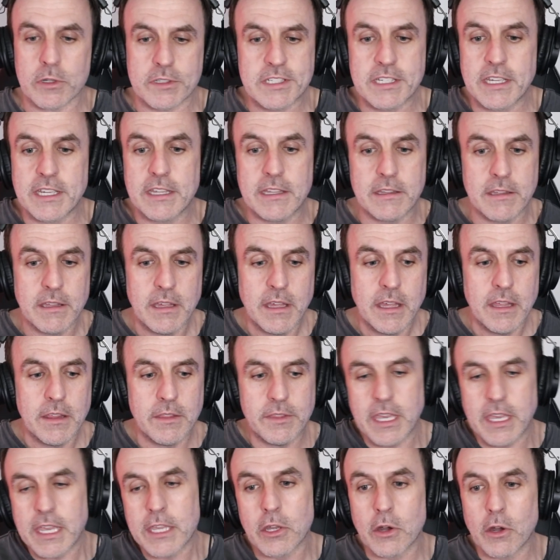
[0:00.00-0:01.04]
See,
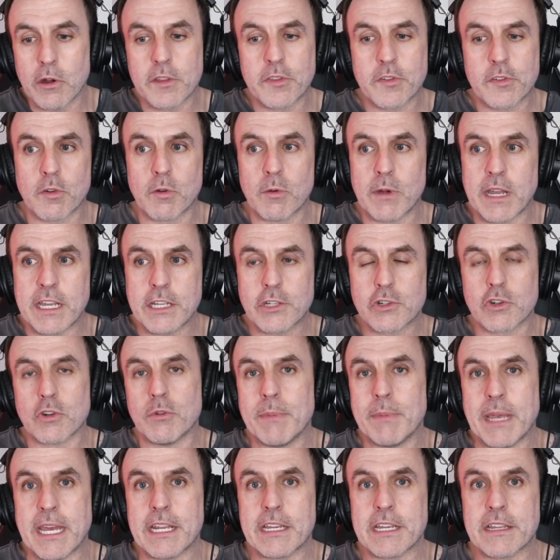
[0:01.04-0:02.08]
they're going through a
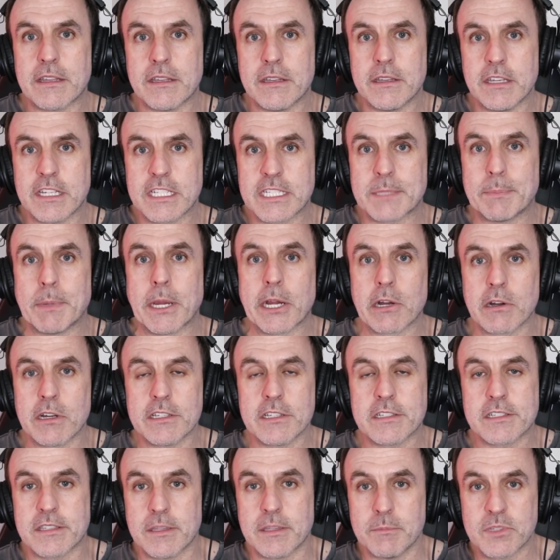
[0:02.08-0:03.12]
traumatic
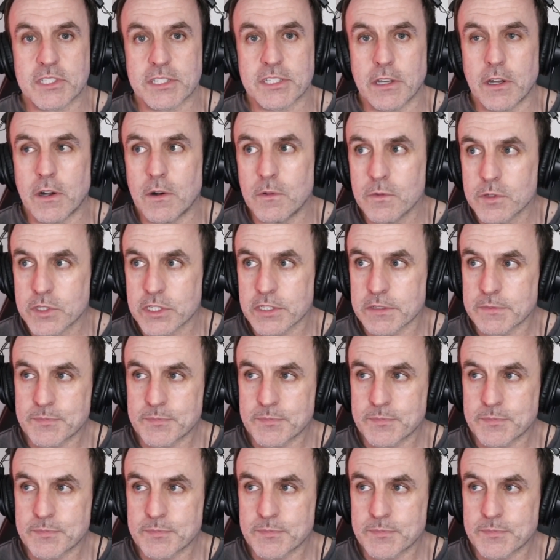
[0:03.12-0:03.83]
experience themselves.